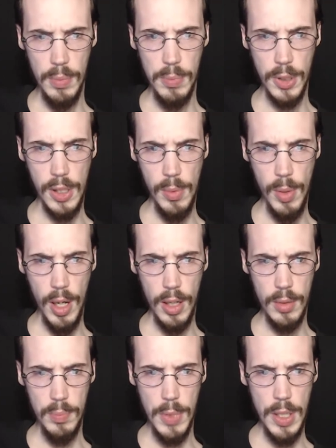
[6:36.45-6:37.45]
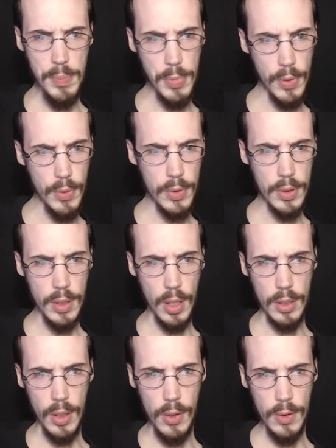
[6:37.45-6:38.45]
but come on. Beep, got
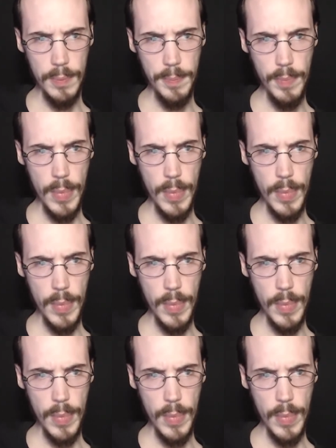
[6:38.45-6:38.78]
a call.